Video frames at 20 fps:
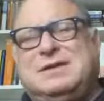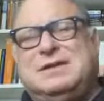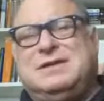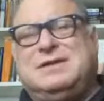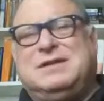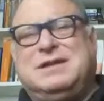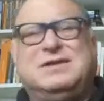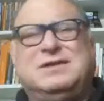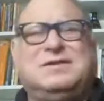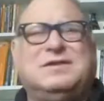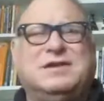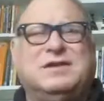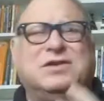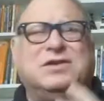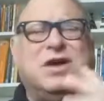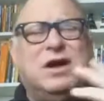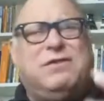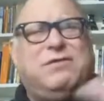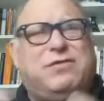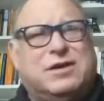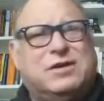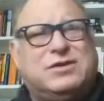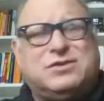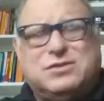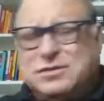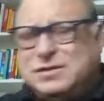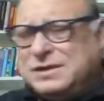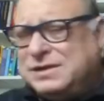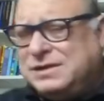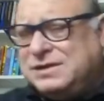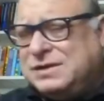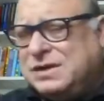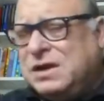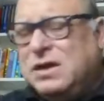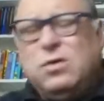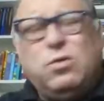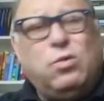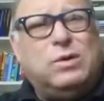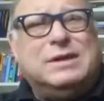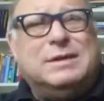in things like non-functional things
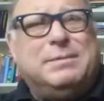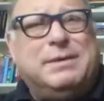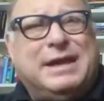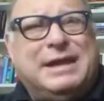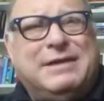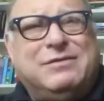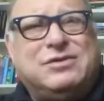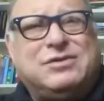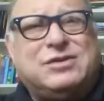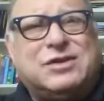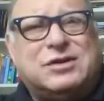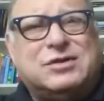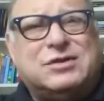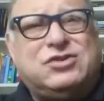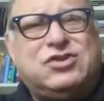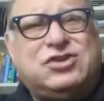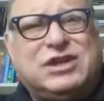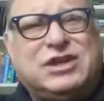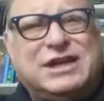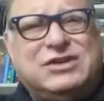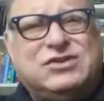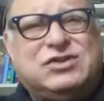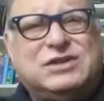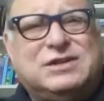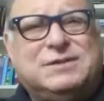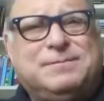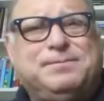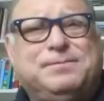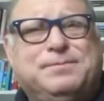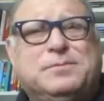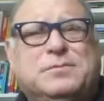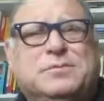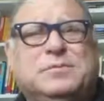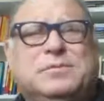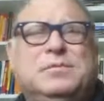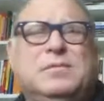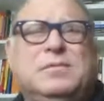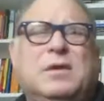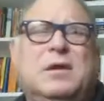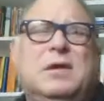when the behavior starts changing.
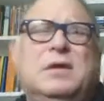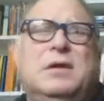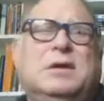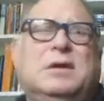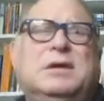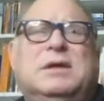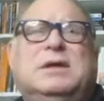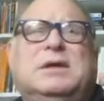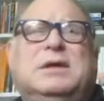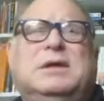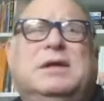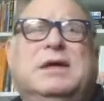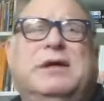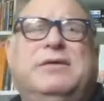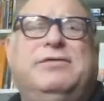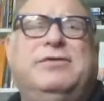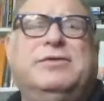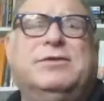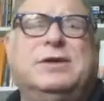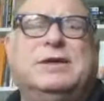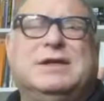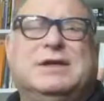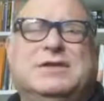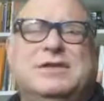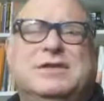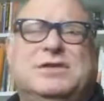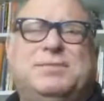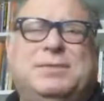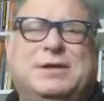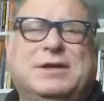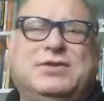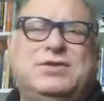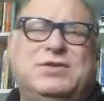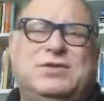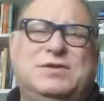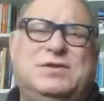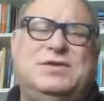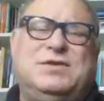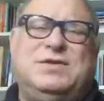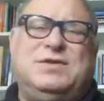If you look at this picture,
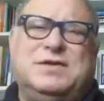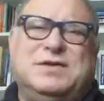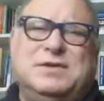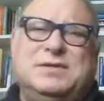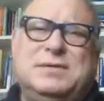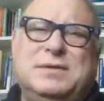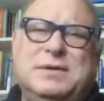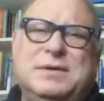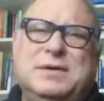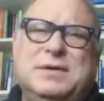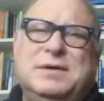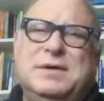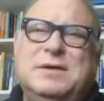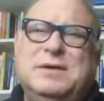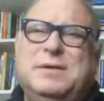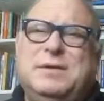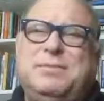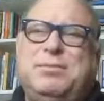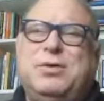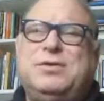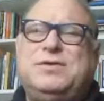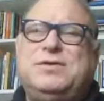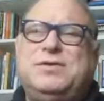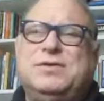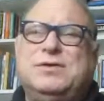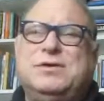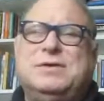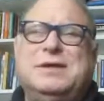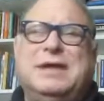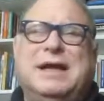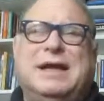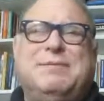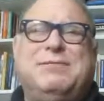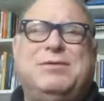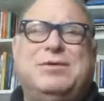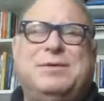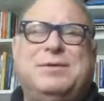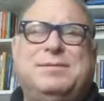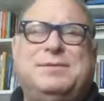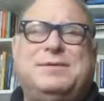this is a postal
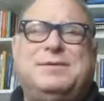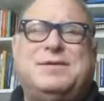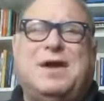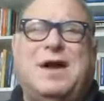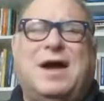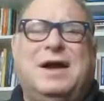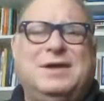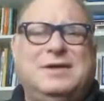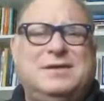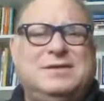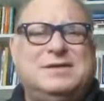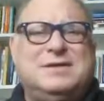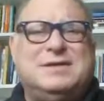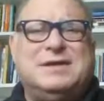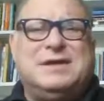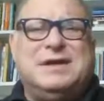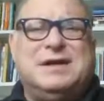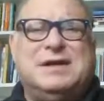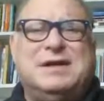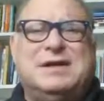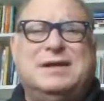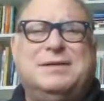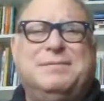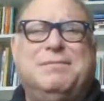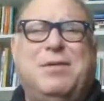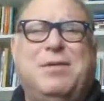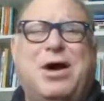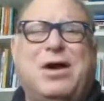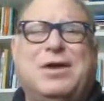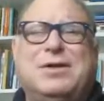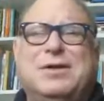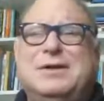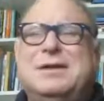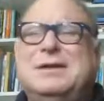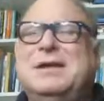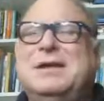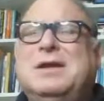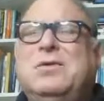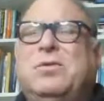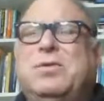envelope size model
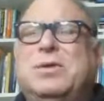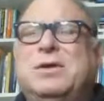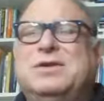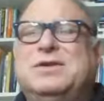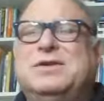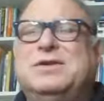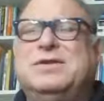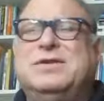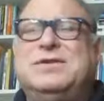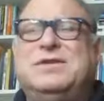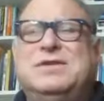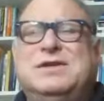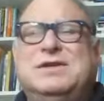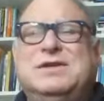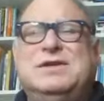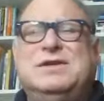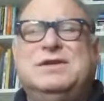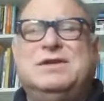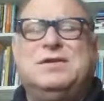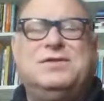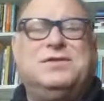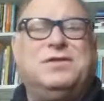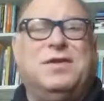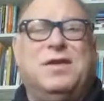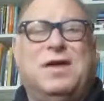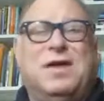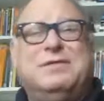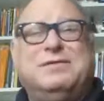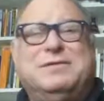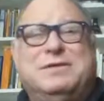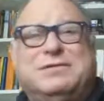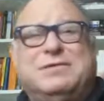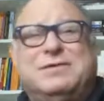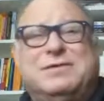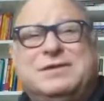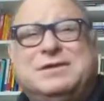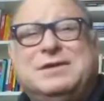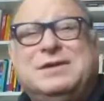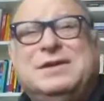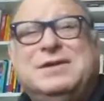where you can see there's a lot of
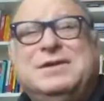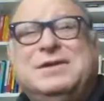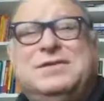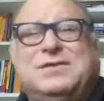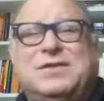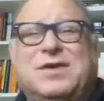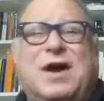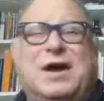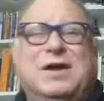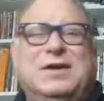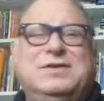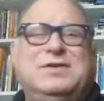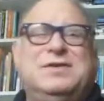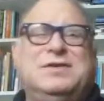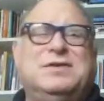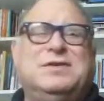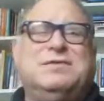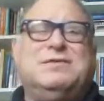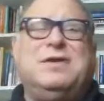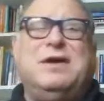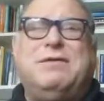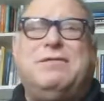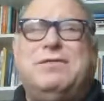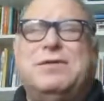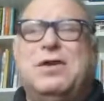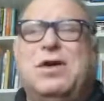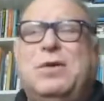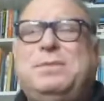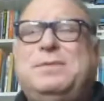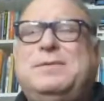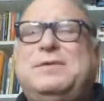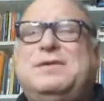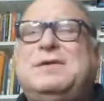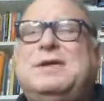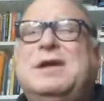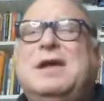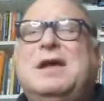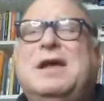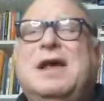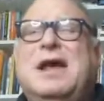different sizes of envelopes,
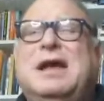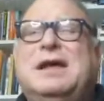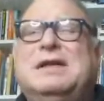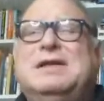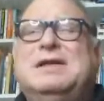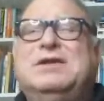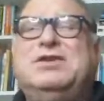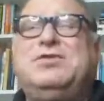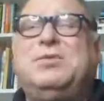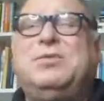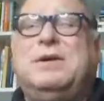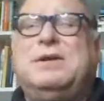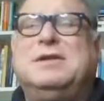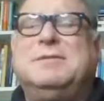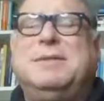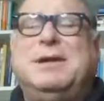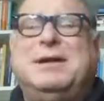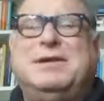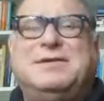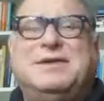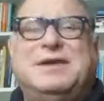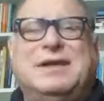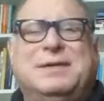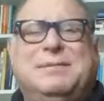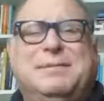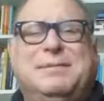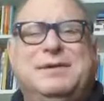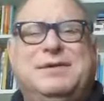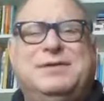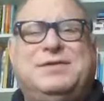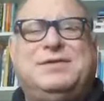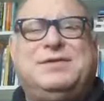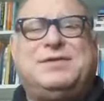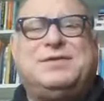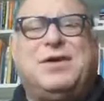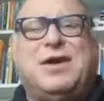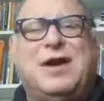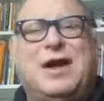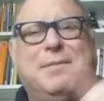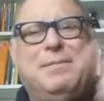and each one of them has a
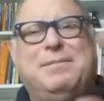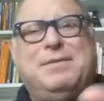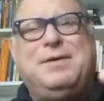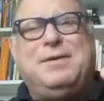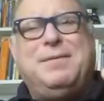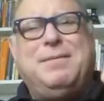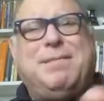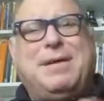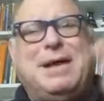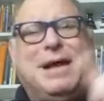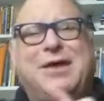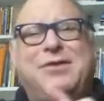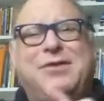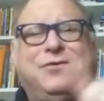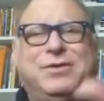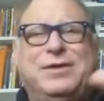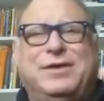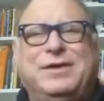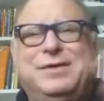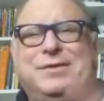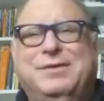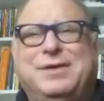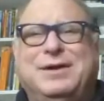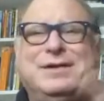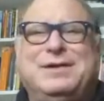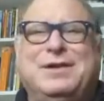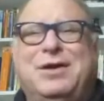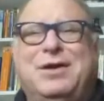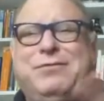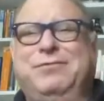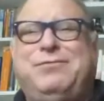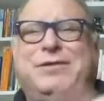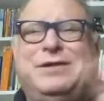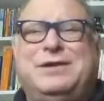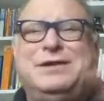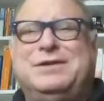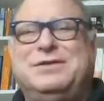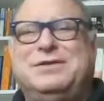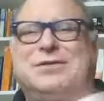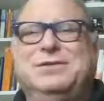inscribed boundary, right? They all
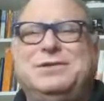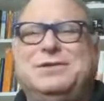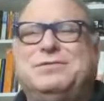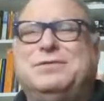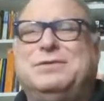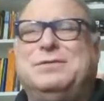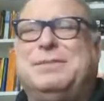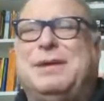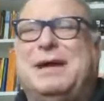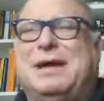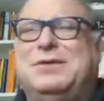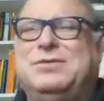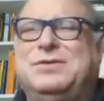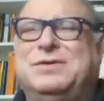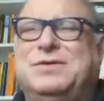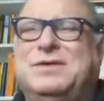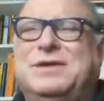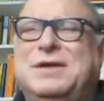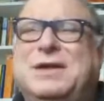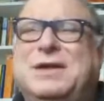fit into different boundaries.